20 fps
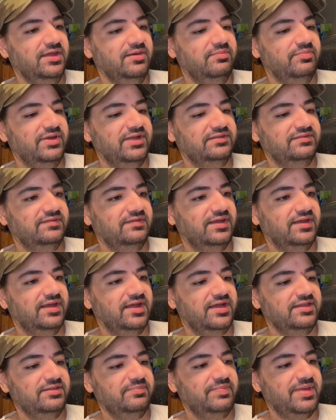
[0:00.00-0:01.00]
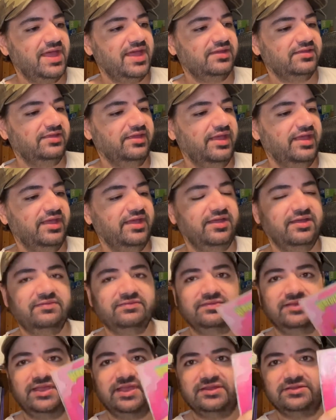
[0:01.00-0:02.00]
But on the back you have,
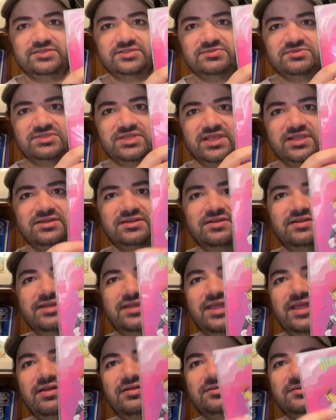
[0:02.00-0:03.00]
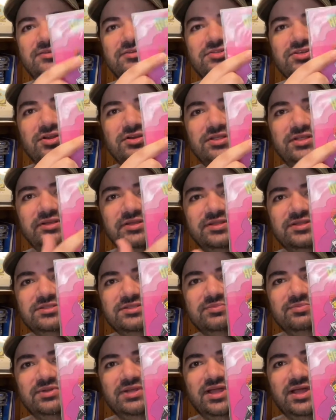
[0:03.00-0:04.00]
again, some secondary characters. Hercules, the
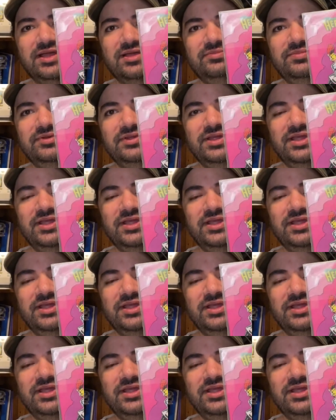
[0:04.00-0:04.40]
Blob.